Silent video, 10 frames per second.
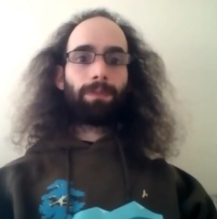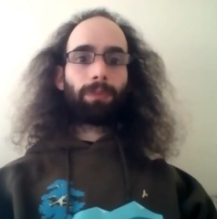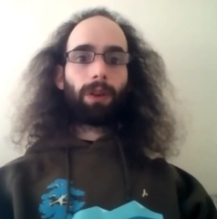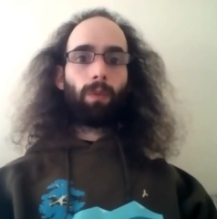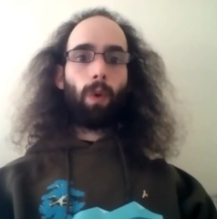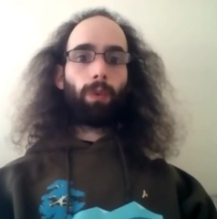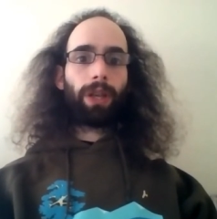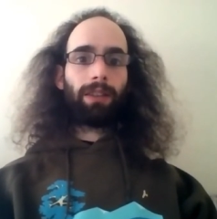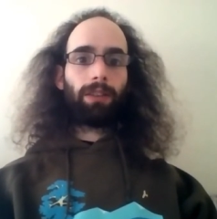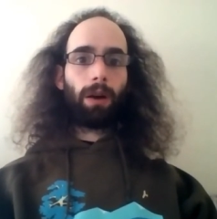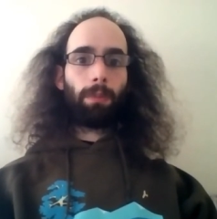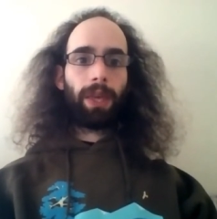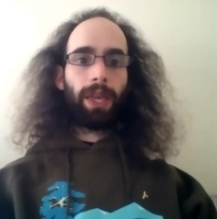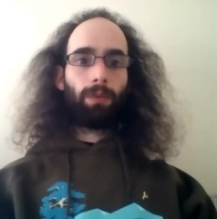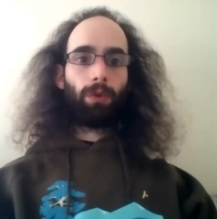What we ended up
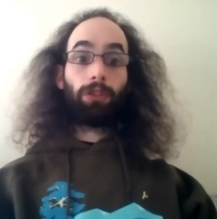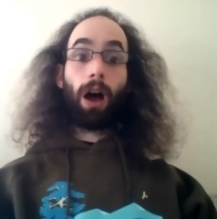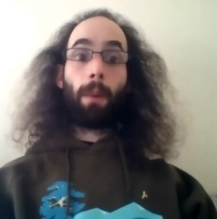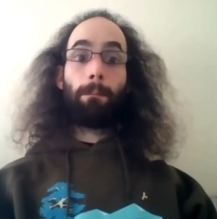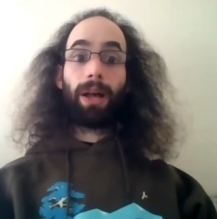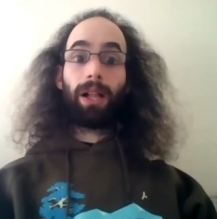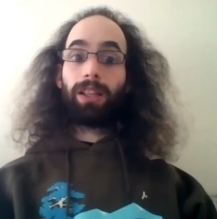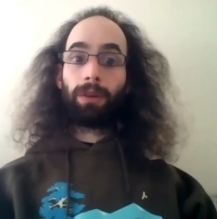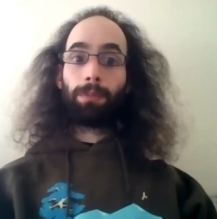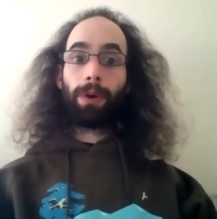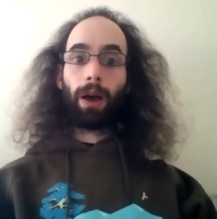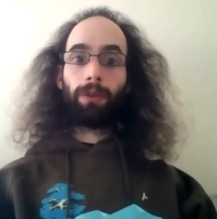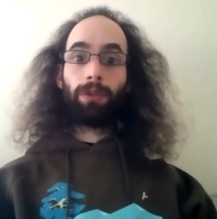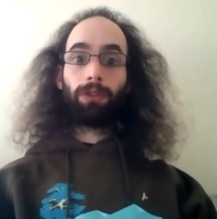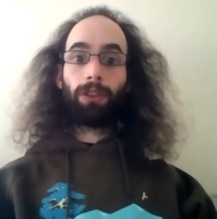paying was a billion
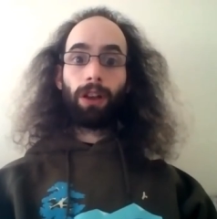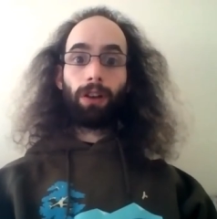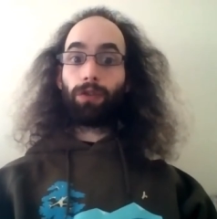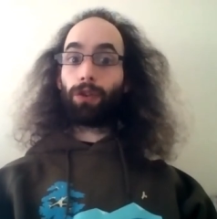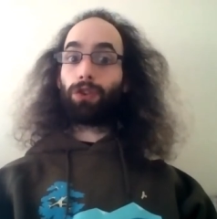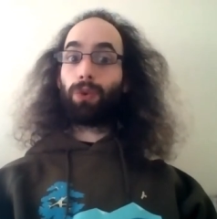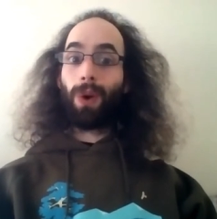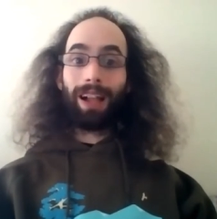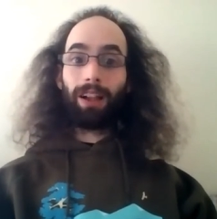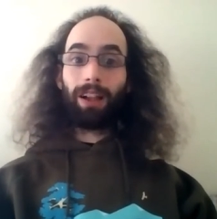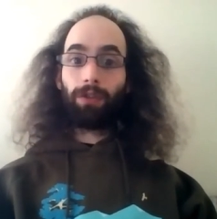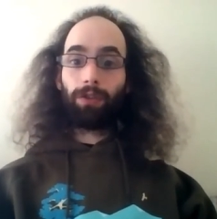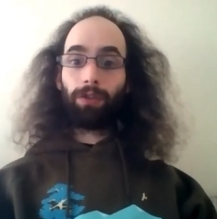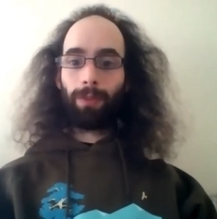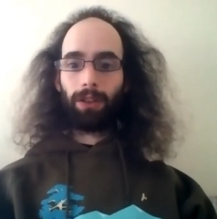pounds for
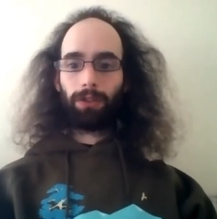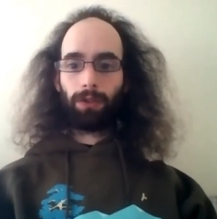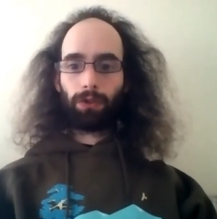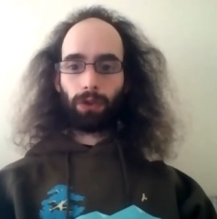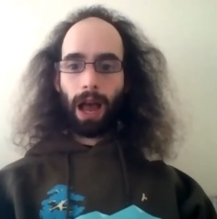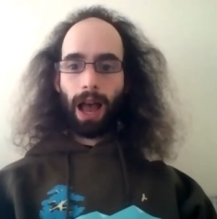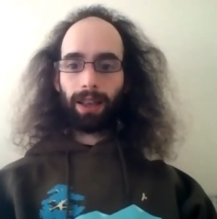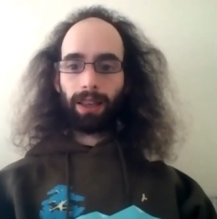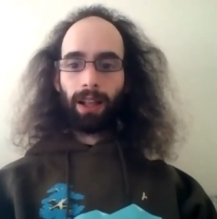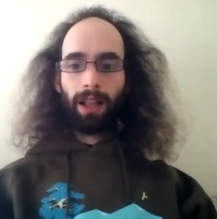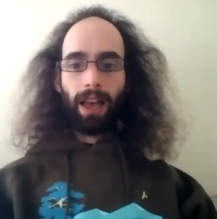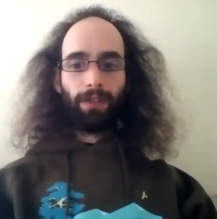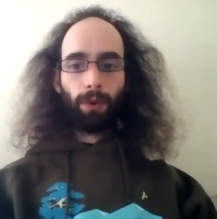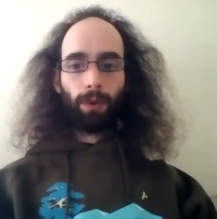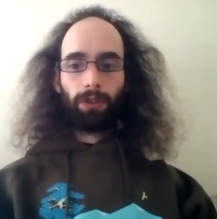12 miles of track.
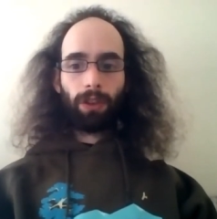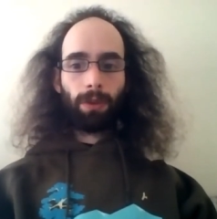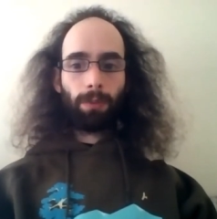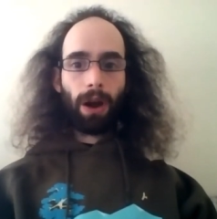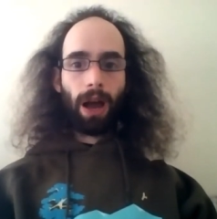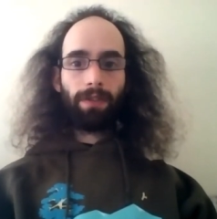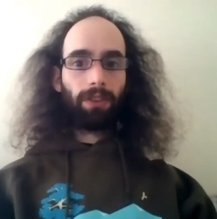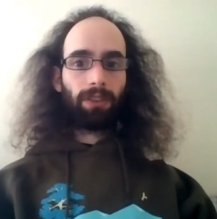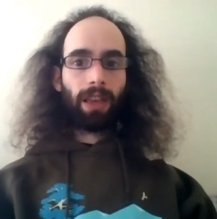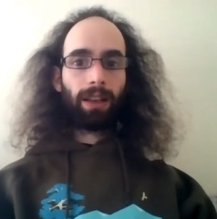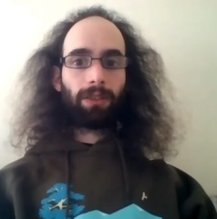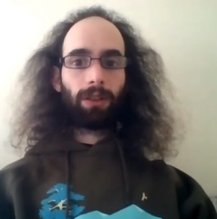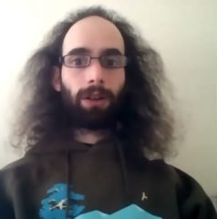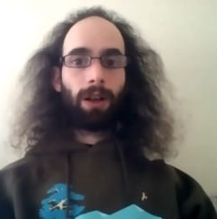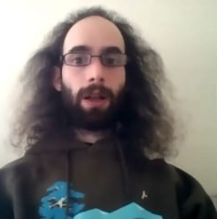Right. If it was in the private sector,
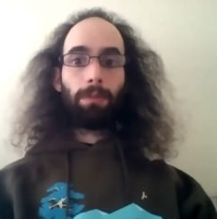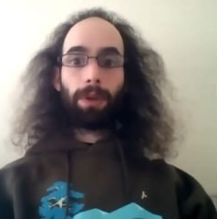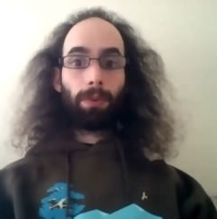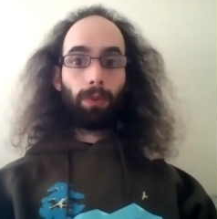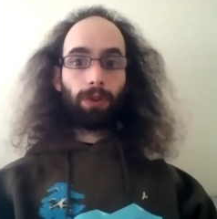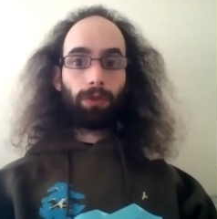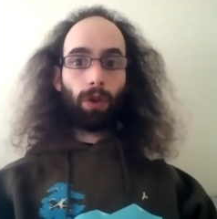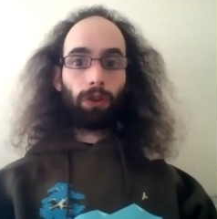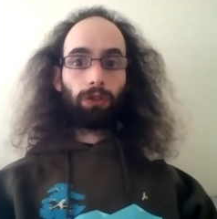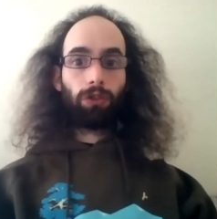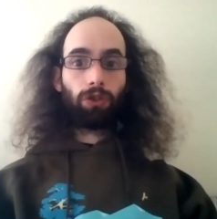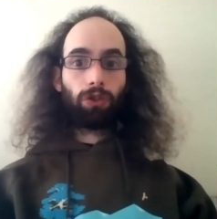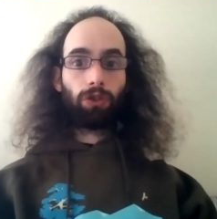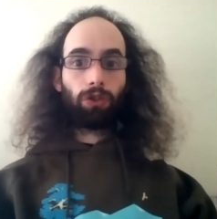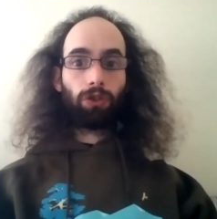people would have lost
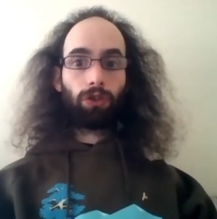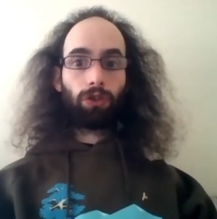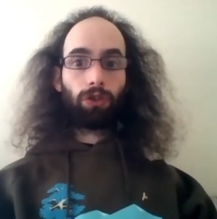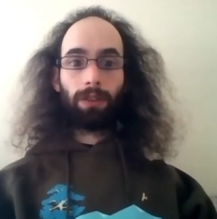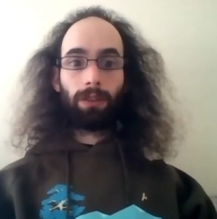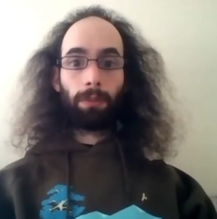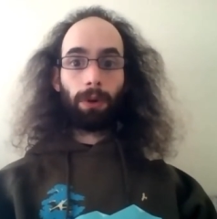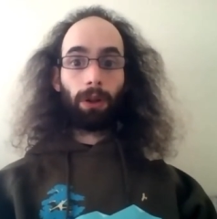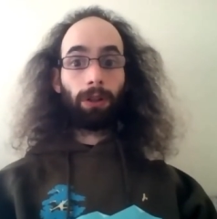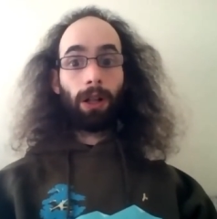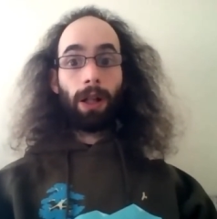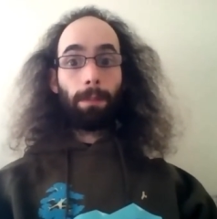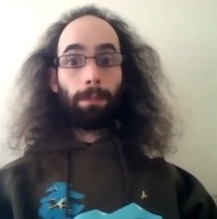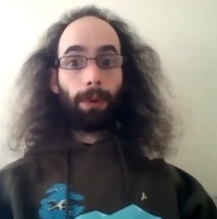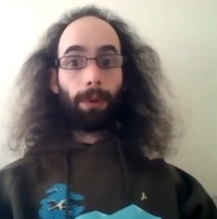jobs, they would have been held
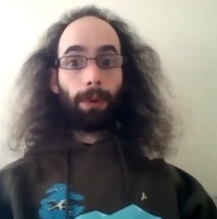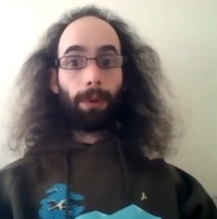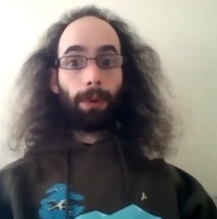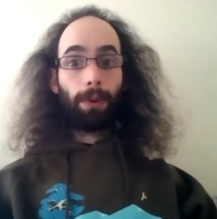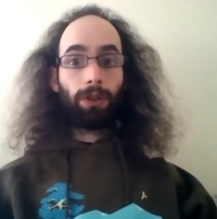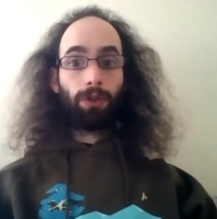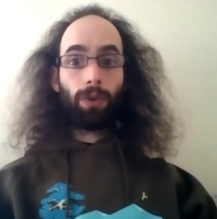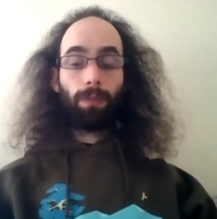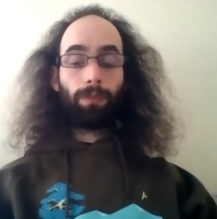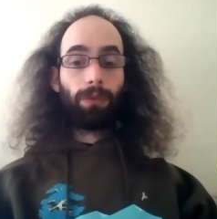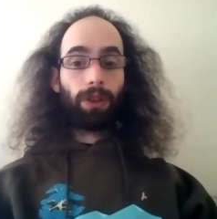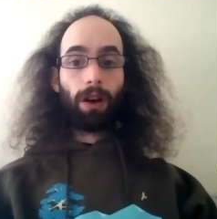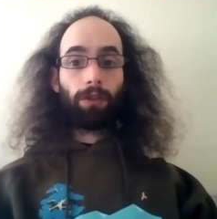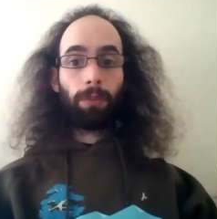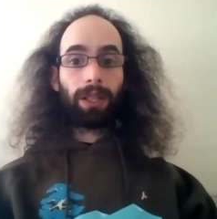accountable. But, you know, the
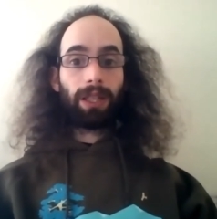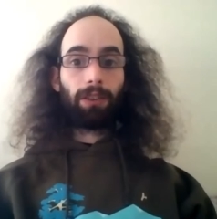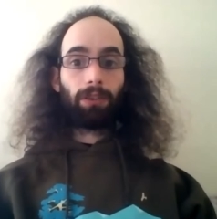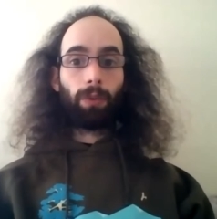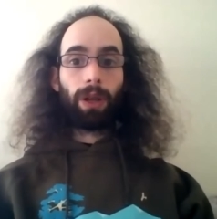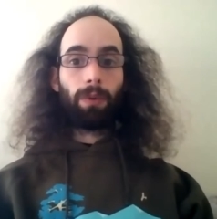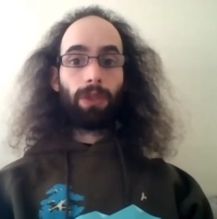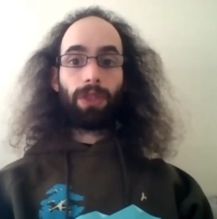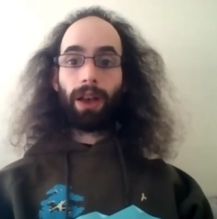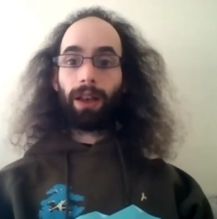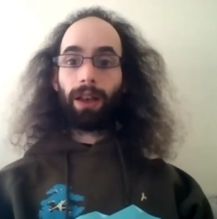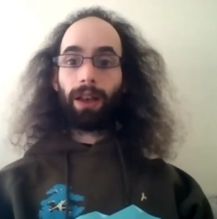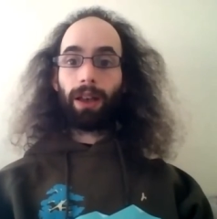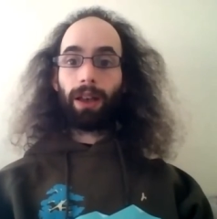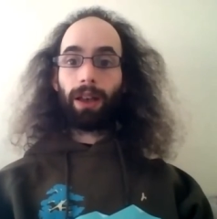government gets away with
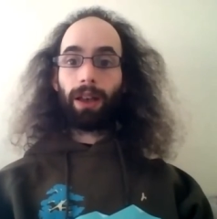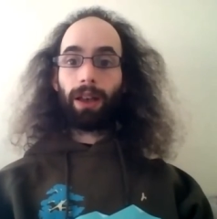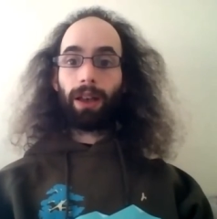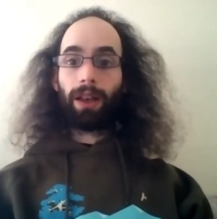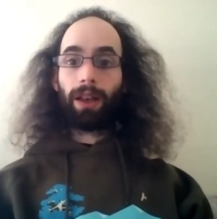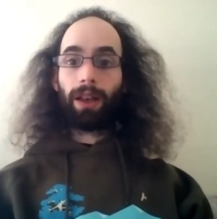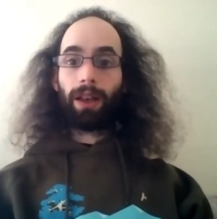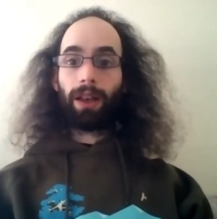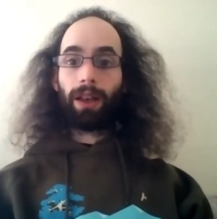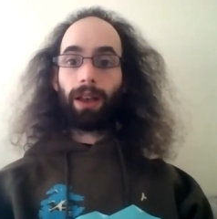that. Yeah.